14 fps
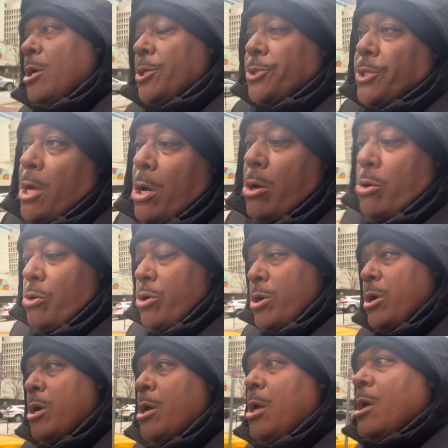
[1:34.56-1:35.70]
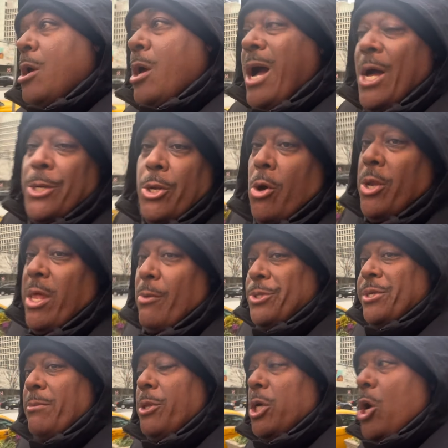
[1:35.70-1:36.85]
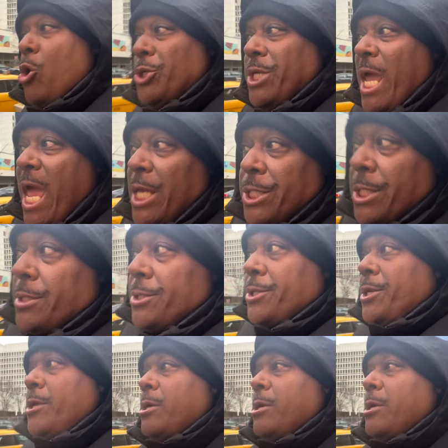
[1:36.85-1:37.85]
So, I know there was some negotiations.